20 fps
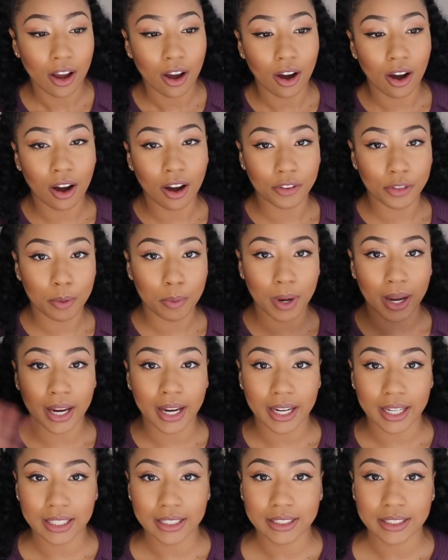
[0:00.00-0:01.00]
all the
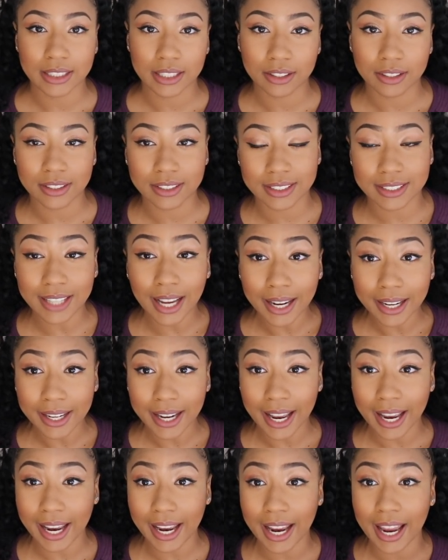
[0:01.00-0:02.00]
way until
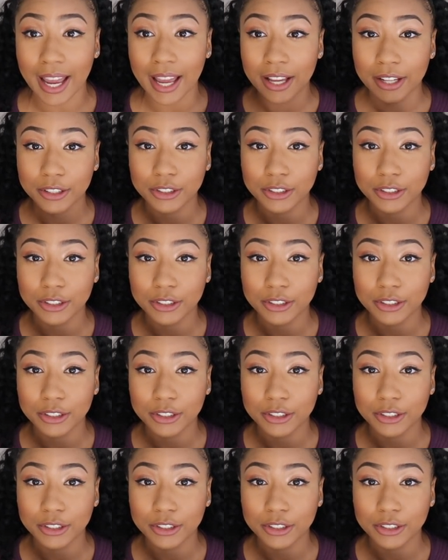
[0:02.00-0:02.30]
Sunday.